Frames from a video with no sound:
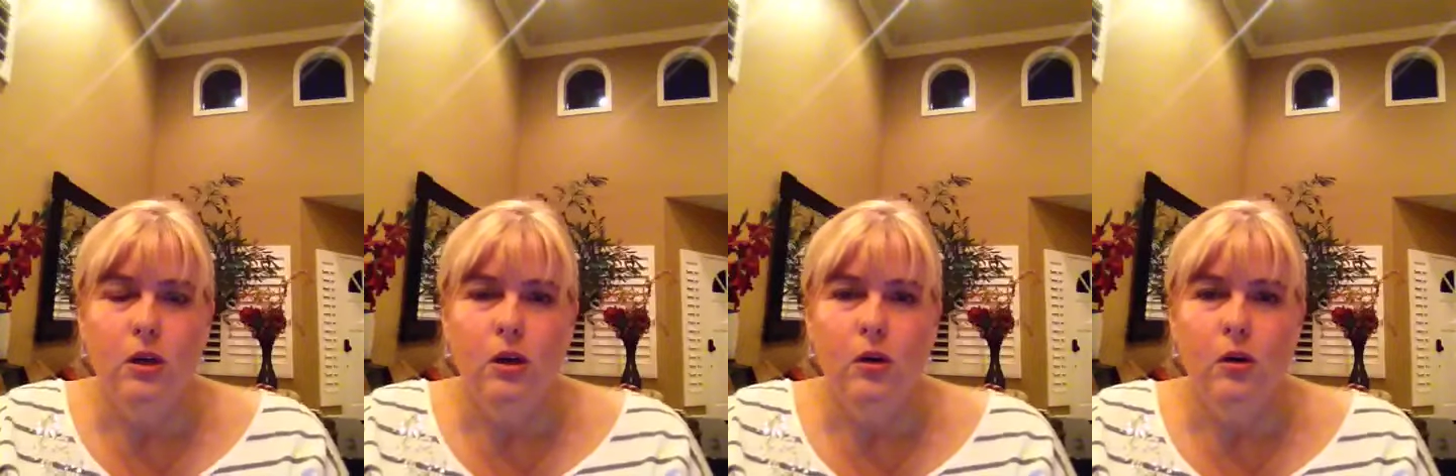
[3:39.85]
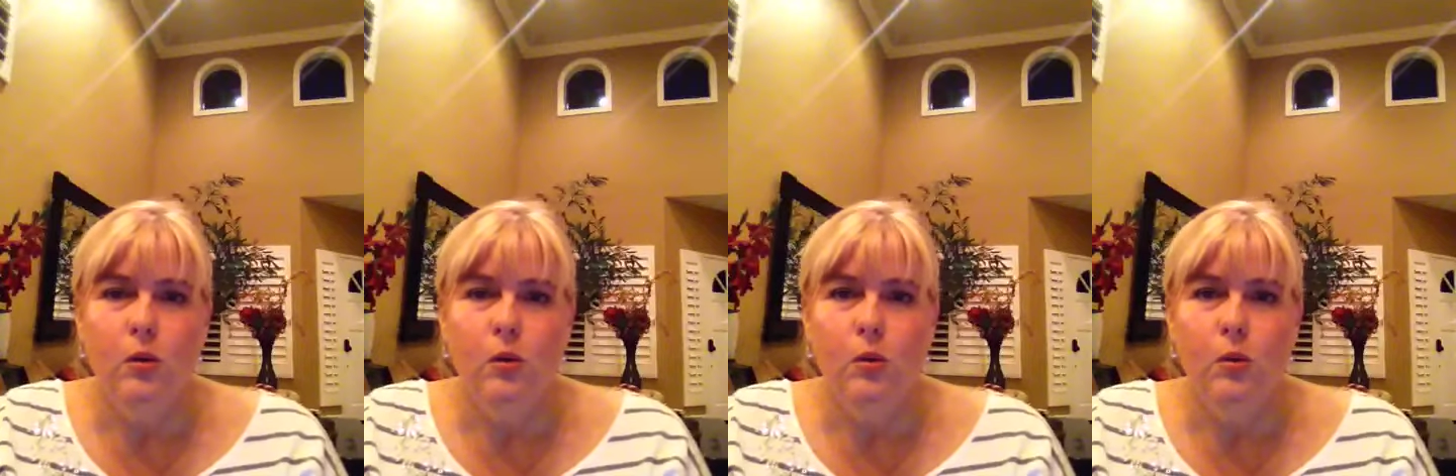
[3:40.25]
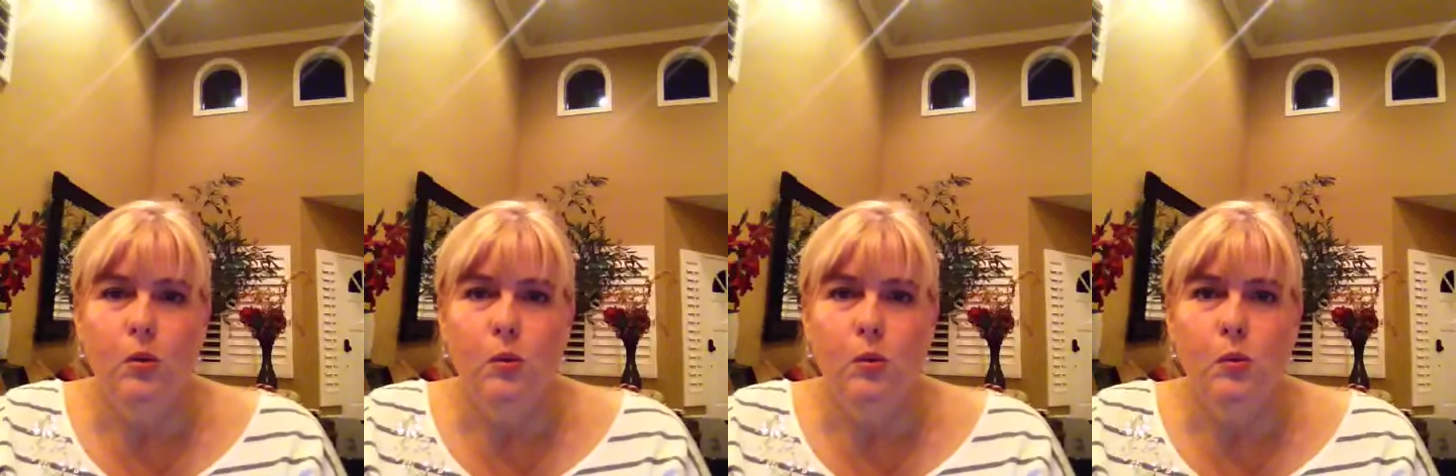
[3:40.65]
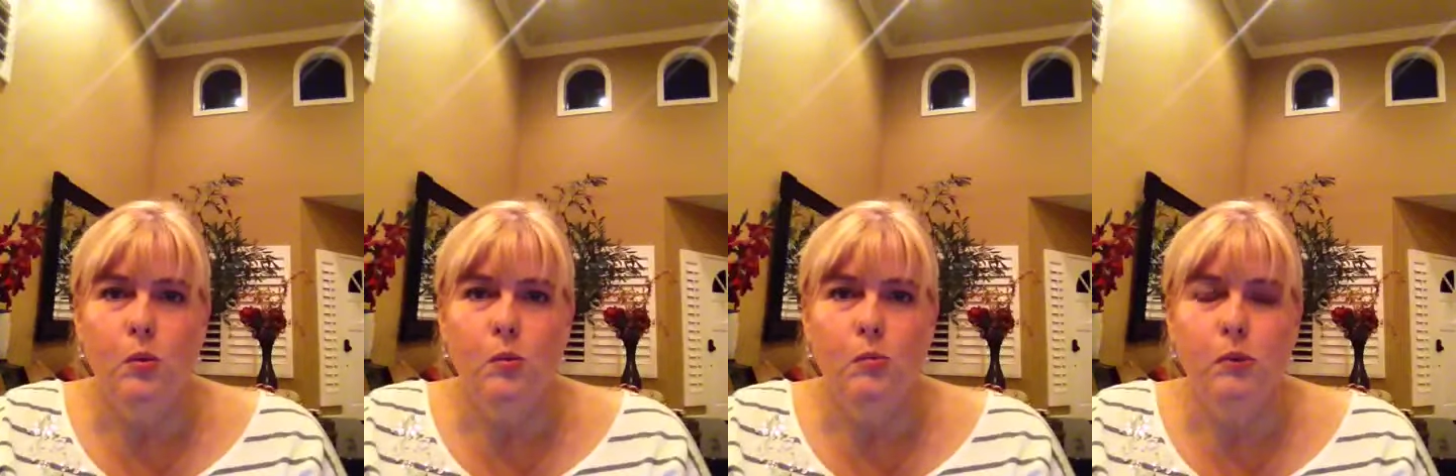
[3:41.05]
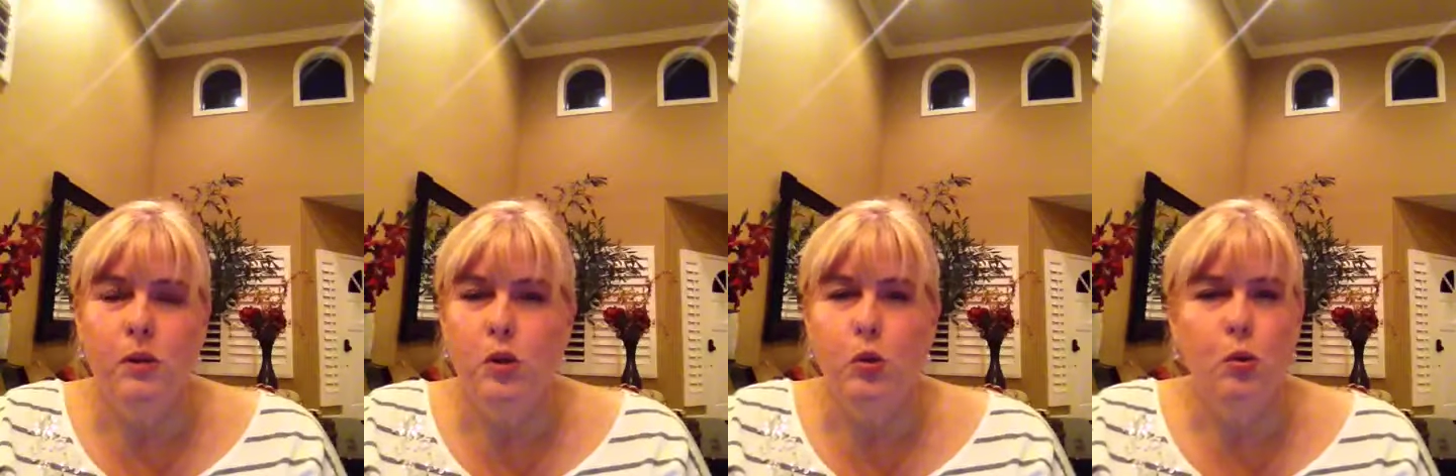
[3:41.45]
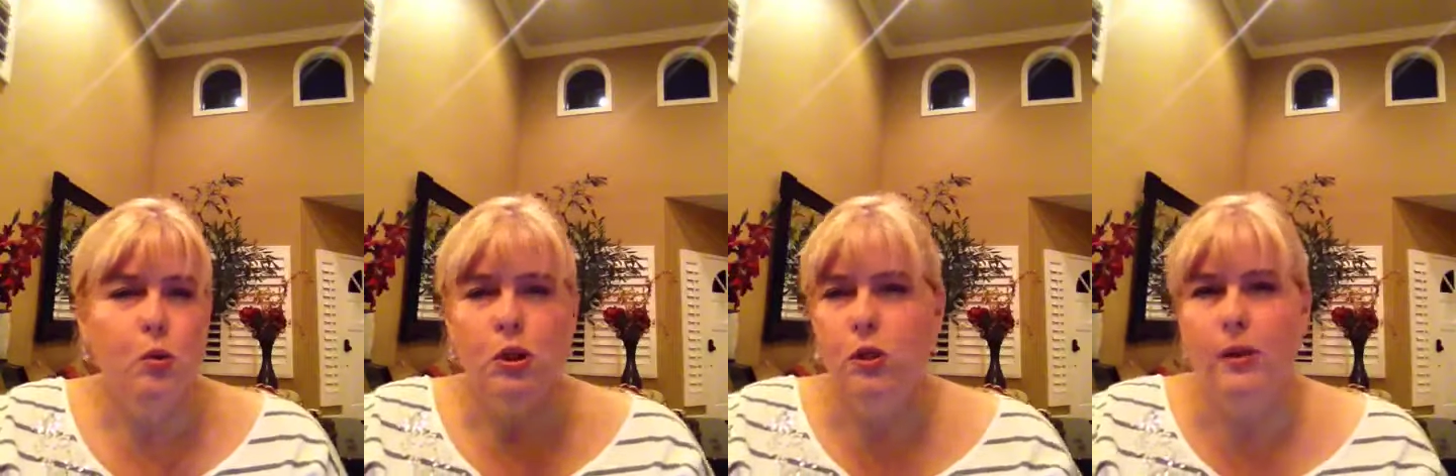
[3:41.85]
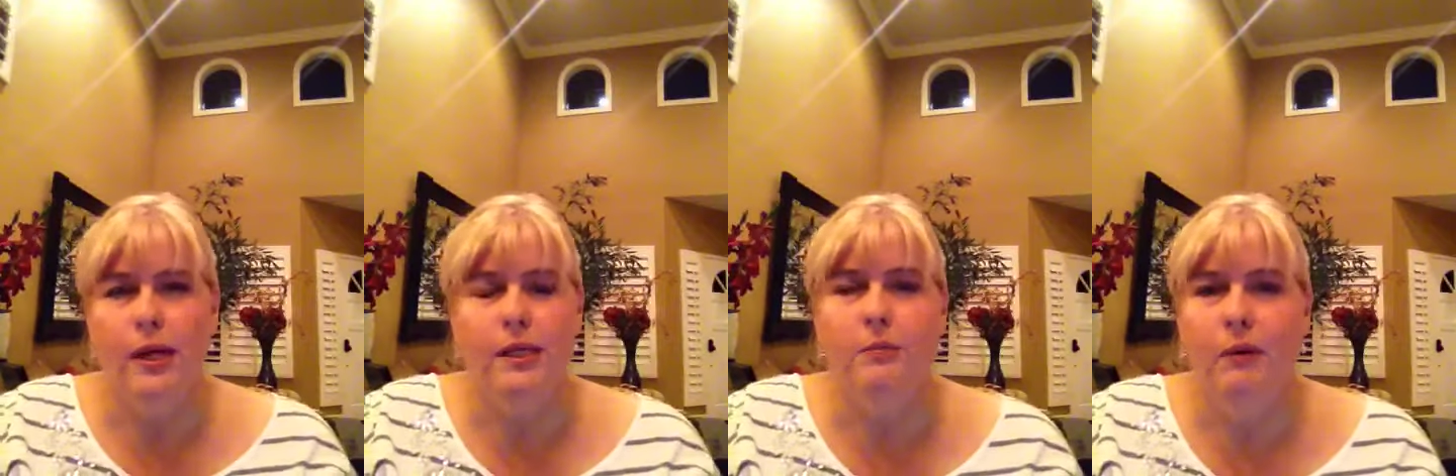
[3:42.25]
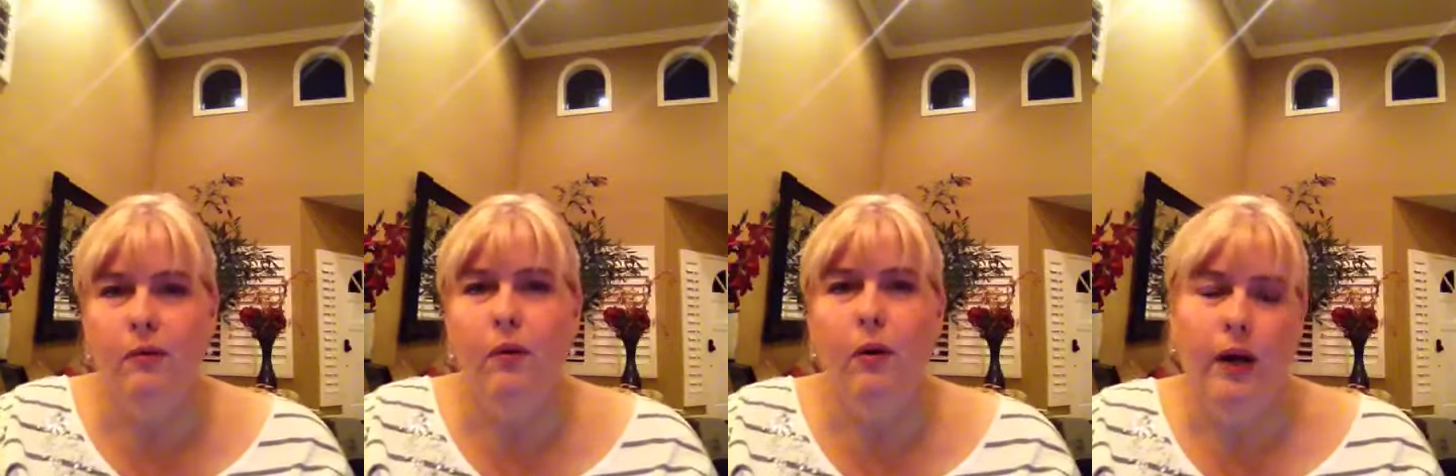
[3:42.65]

oh, two, two days before,